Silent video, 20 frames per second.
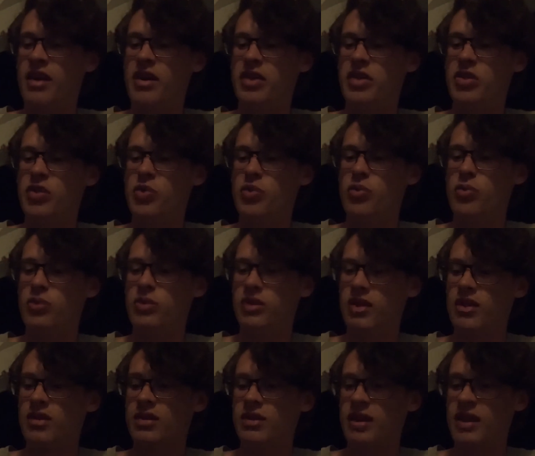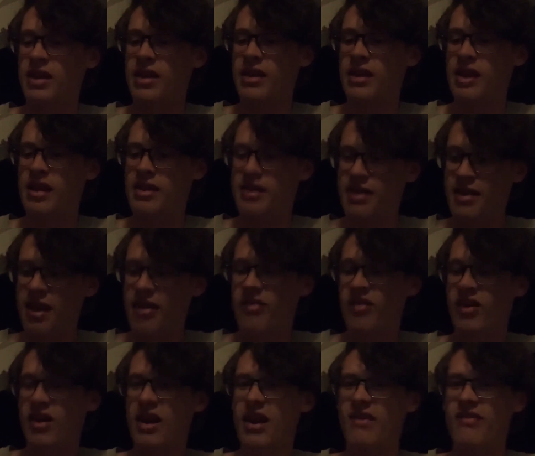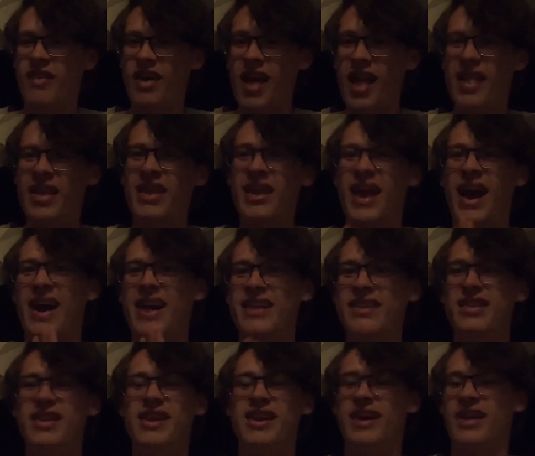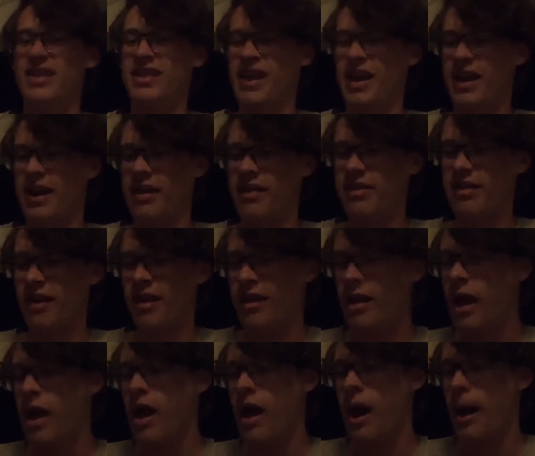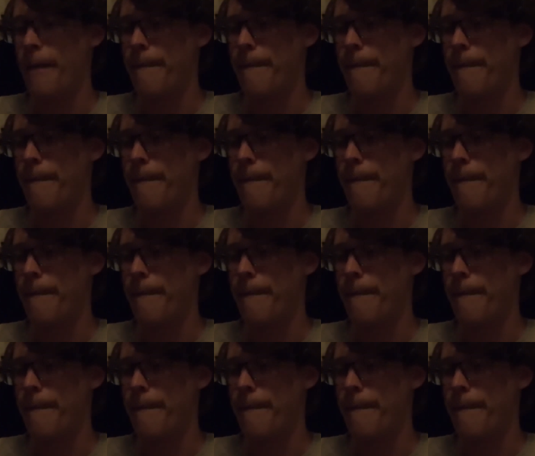you literally never have any idea. Like I said, a